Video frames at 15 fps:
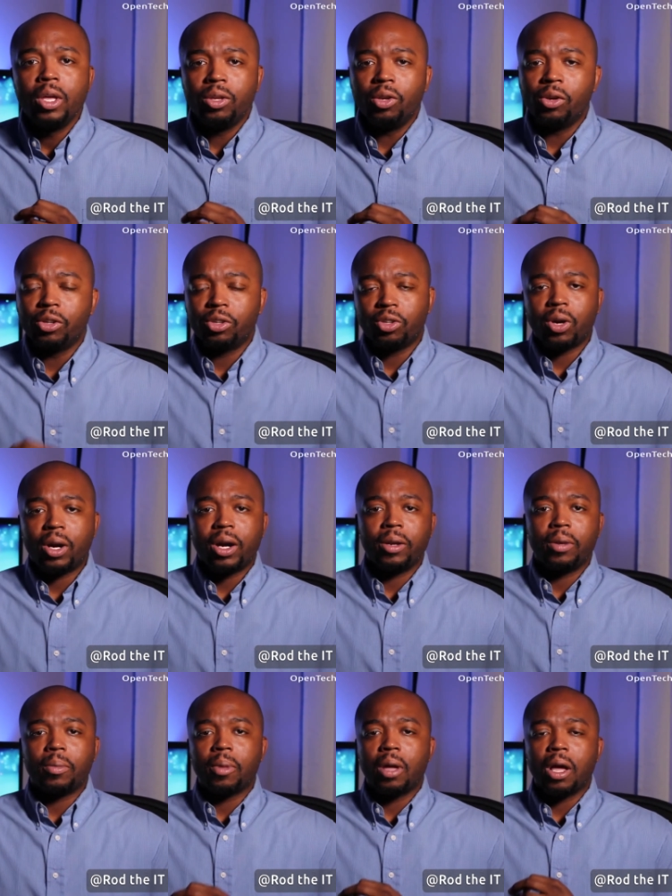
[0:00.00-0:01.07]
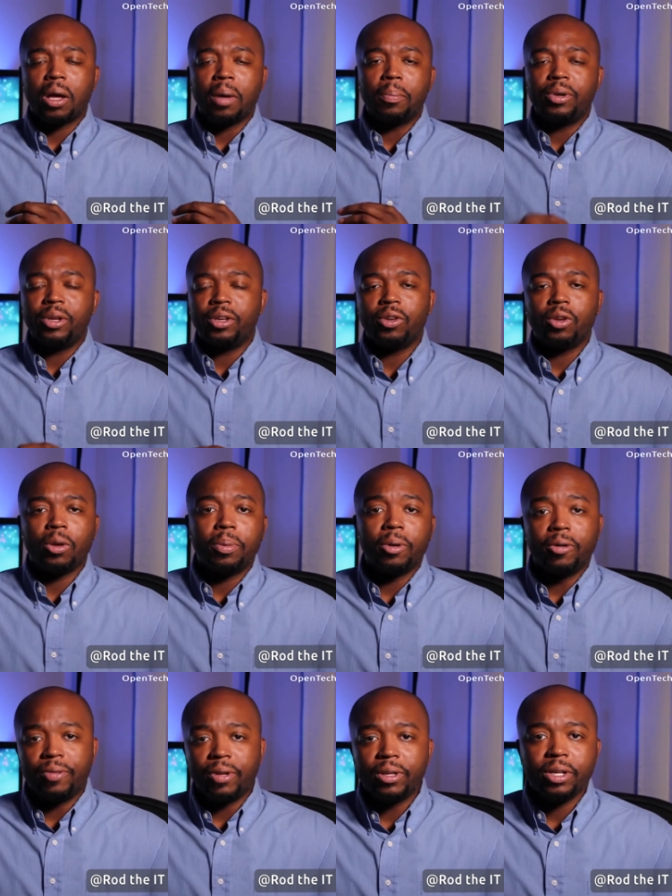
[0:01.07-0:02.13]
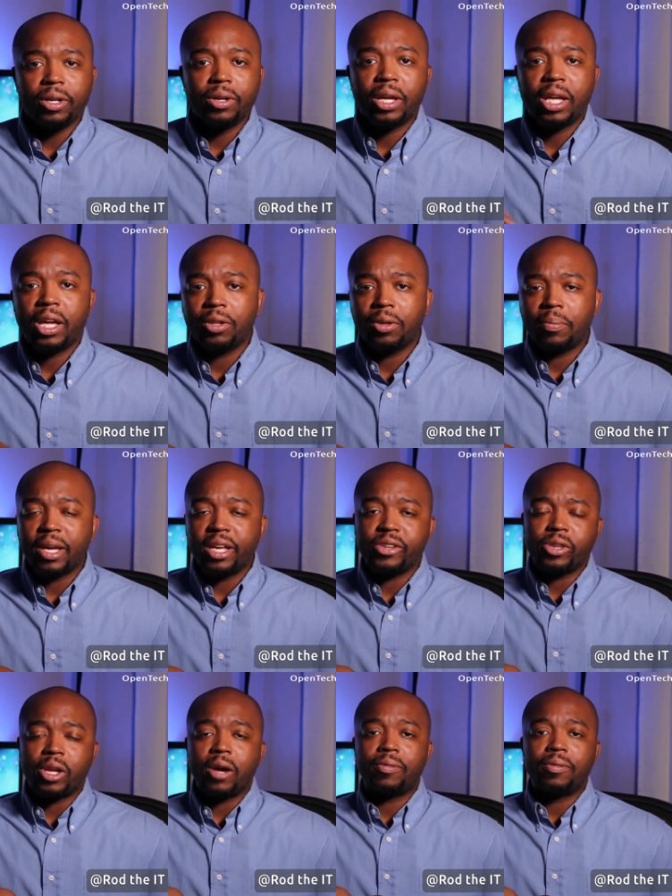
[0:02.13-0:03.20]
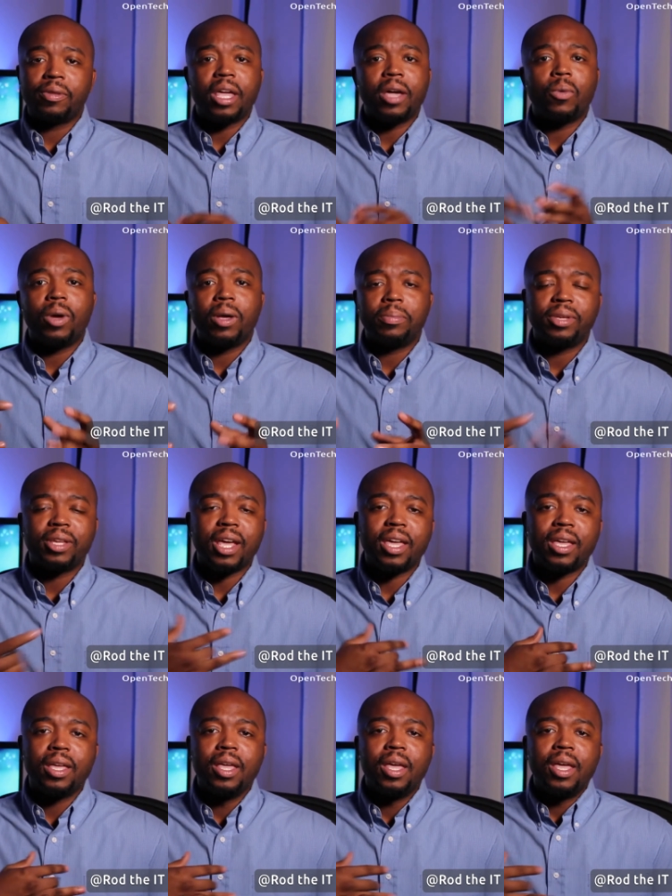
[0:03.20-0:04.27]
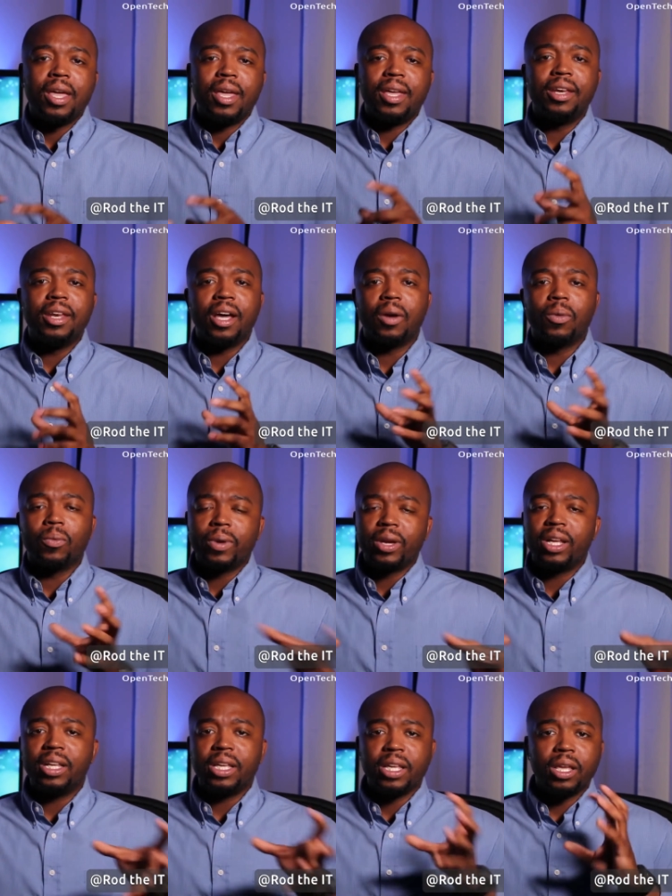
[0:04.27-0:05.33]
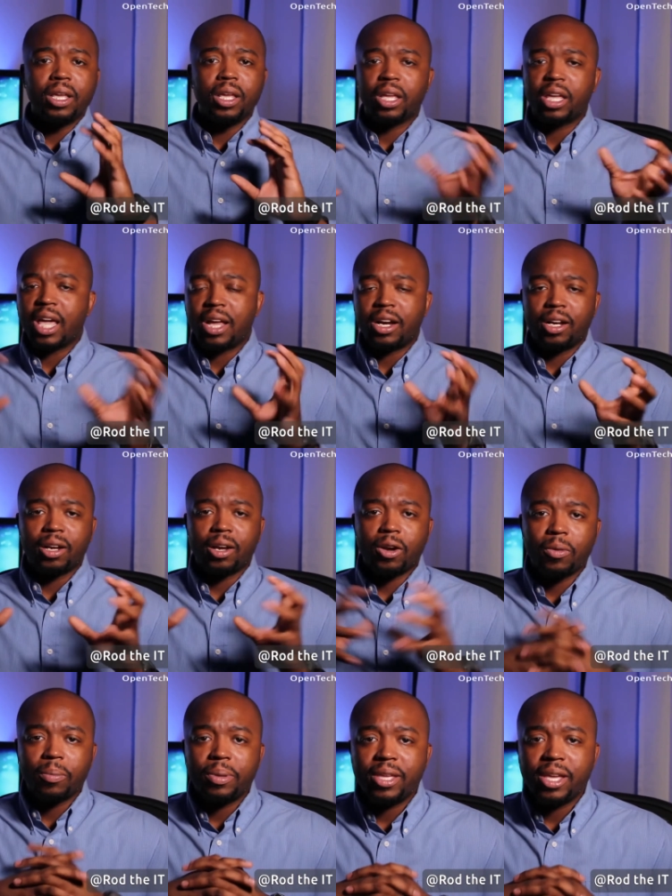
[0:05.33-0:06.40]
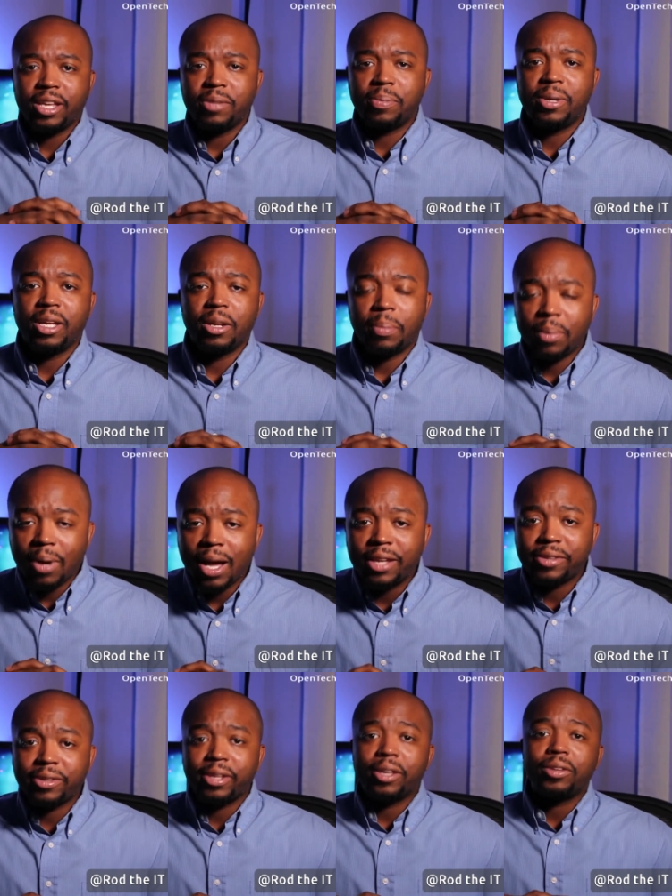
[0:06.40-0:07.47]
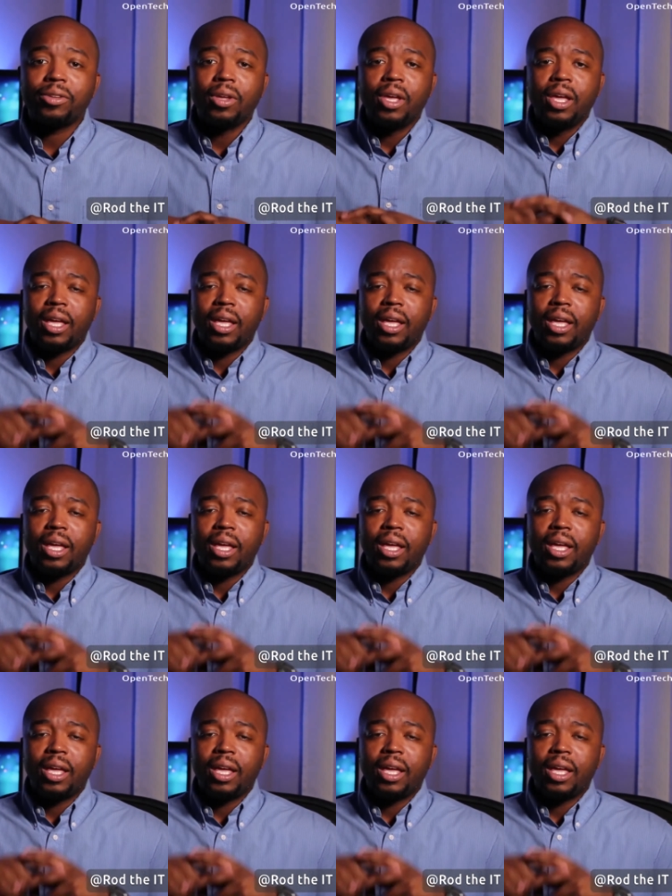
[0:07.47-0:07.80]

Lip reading: You can start putting your portfolio together based off of that website and really kind of learn PHP in the process.